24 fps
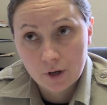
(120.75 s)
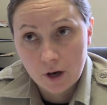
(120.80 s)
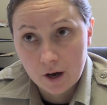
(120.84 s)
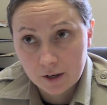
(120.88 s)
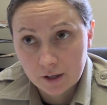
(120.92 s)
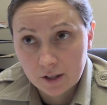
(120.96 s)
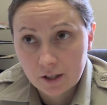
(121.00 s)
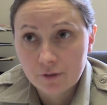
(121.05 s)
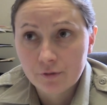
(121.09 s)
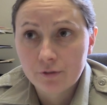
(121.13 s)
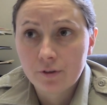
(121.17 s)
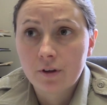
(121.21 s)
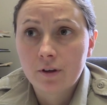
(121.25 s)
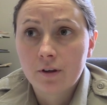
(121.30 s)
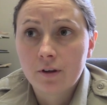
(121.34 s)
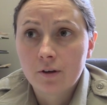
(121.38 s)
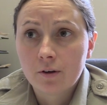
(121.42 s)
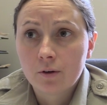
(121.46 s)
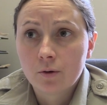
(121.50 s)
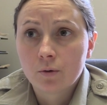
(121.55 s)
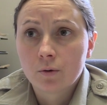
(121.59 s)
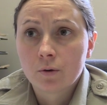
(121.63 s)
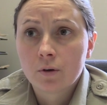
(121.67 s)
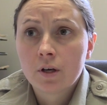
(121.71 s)
got in a
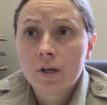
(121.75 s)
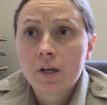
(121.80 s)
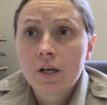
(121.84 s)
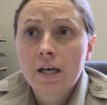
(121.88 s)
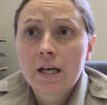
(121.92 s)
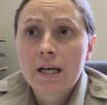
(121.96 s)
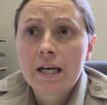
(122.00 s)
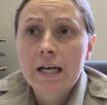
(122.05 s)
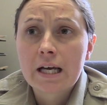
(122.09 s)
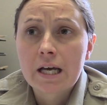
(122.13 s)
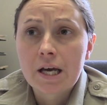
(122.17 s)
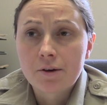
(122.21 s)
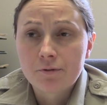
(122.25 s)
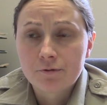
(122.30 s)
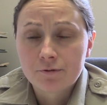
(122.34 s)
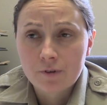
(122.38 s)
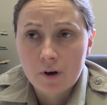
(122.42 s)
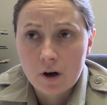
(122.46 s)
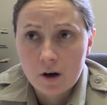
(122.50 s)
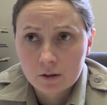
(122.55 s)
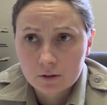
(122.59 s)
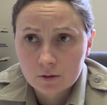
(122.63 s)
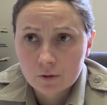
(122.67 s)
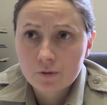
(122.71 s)
vehicle and
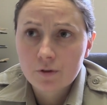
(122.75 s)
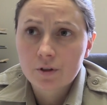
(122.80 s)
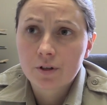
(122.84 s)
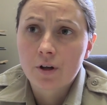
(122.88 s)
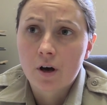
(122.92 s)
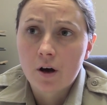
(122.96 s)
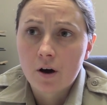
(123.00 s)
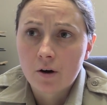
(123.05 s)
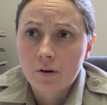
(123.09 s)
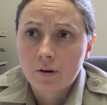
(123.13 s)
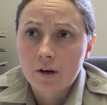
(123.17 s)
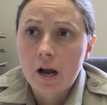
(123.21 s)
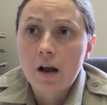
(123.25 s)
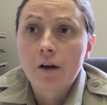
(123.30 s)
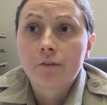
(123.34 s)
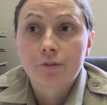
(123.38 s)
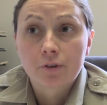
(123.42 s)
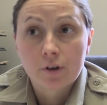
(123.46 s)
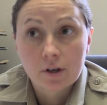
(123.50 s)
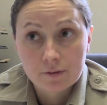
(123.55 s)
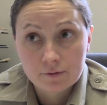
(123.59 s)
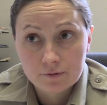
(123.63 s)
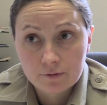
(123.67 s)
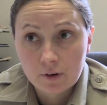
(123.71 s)
followed the dog
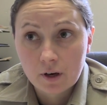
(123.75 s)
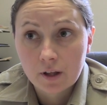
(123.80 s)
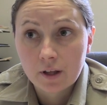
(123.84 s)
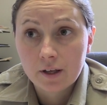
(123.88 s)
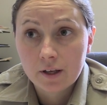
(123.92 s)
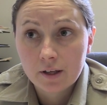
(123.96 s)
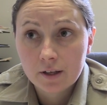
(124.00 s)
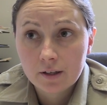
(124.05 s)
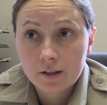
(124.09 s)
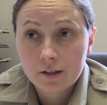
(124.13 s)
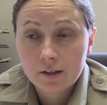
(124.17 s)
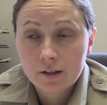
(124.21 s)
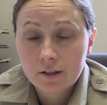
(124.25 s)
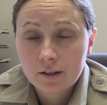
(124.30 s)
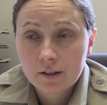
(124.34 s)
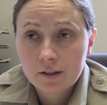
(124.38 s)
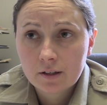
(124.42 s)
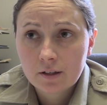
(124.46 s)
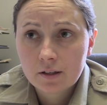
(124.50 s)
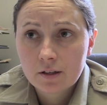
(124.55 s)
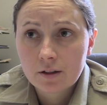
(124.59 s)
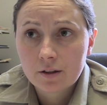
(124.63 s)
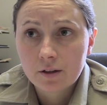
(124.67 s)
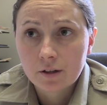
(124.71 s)
after it fled
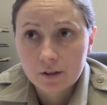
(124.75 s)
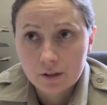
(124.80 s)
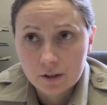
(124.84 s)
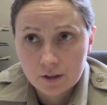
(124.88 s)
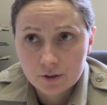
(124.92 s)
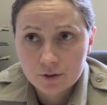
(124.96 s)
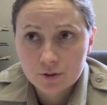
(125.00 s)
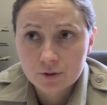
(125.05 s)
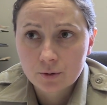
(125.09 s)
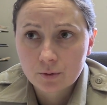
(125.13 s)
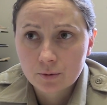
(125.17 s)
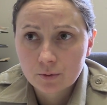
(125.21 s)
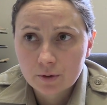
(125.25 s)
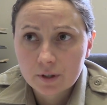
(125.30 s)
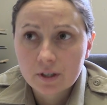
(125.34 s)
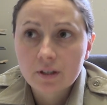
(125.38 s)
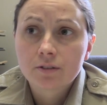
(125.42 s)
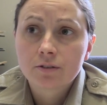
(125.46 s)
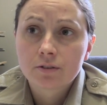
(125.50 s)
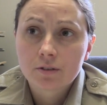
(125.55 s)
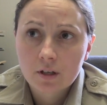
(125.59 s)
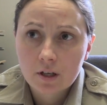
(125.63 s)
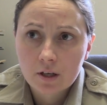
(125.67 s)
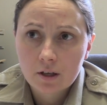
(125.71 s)
the initial
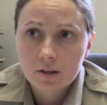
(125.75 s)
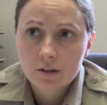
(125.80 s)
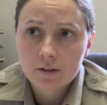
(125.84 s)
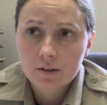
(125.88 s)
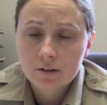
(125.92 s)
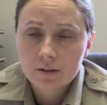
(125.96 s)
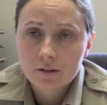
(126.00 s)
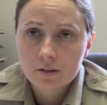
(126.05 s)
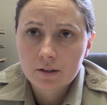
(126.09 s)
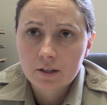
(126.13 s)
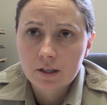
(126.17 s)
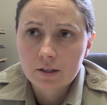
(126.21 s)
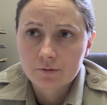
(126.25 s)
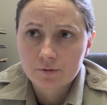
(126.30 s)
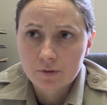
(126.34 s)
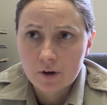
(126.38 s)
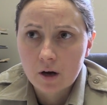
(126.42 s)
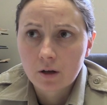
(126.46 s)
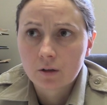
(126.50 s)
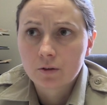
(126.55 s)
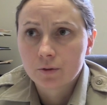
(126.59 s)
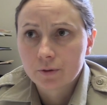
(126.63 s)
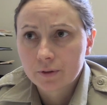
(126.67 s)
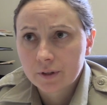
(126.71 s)
incident and
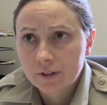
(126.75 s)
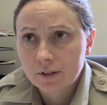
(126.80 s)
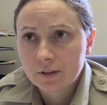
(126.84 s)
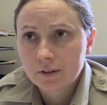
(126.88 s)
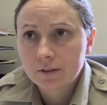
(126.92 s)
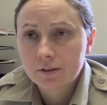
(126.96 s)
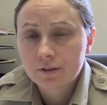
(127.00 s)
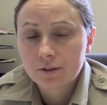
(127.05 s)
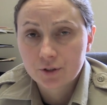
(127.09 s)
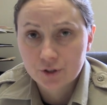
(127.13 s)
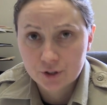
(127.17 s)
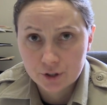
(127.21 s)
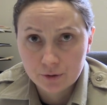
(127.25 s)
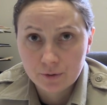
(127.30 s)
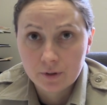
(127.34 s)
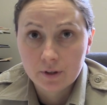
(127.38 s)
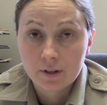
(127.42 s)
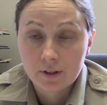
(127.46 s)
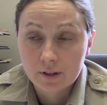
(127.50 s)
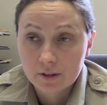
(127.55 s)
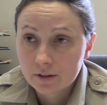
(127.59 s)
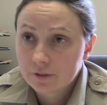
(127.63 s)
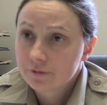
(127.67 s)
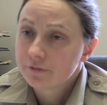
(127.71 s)
followed it to shoot
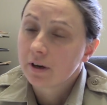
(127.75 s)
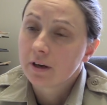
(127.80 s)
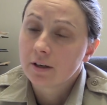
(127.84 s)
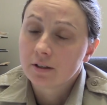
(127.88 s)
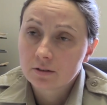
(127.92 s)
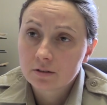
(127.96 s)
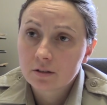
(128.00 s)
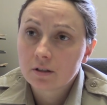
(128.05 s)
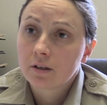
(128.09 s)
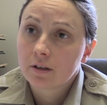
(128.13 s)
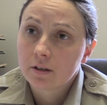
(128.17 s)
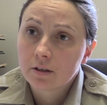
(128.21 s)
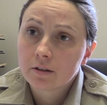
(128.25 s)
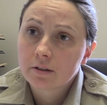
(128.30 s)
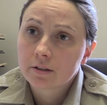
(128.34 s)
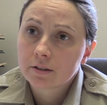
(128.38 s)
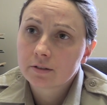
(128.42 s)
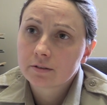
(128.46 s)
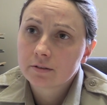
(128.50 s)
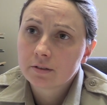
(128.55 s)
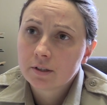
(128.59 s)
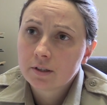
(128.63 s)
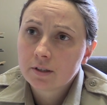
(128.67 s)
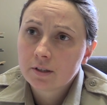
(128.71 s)
it in the face and kill
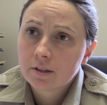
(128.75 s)
it.